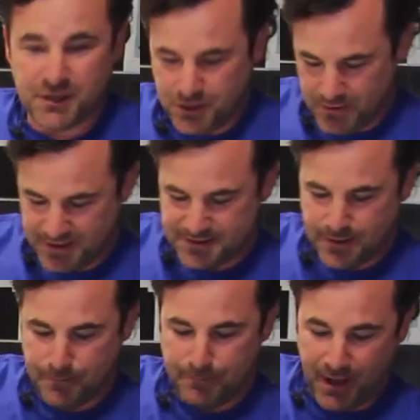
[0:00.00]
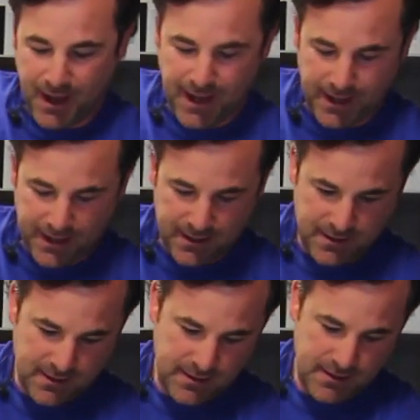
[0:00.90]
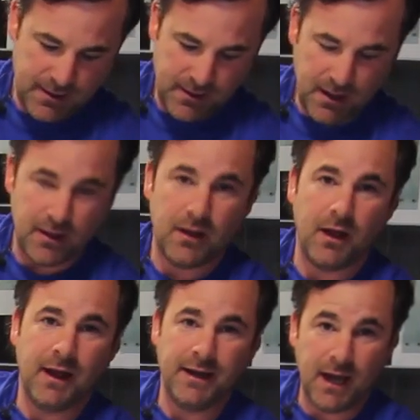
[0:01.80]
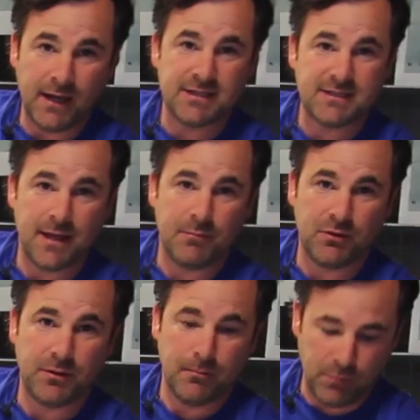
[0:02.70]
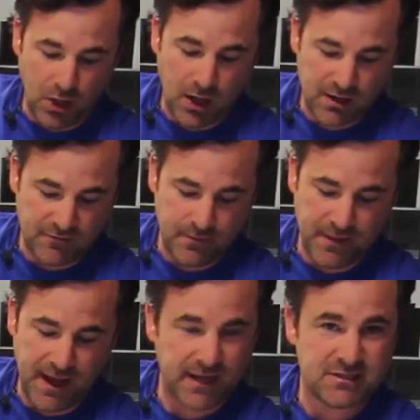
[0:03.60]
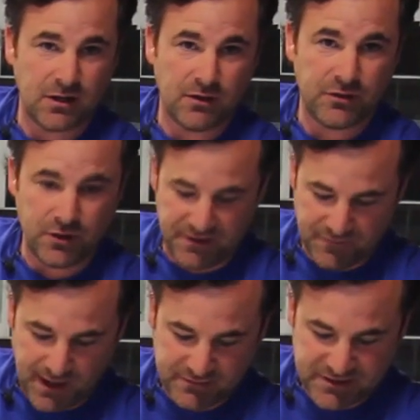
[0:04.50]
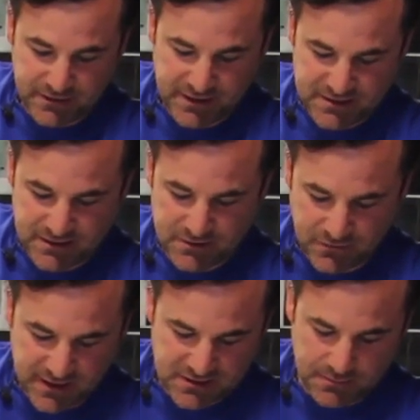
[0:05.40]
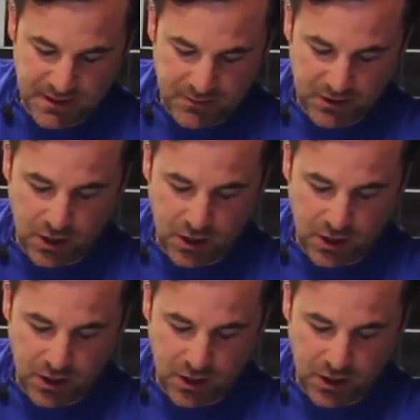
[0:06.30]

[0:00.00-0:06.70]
could do is buy an unassembled block from the XR35 series. So this would be about an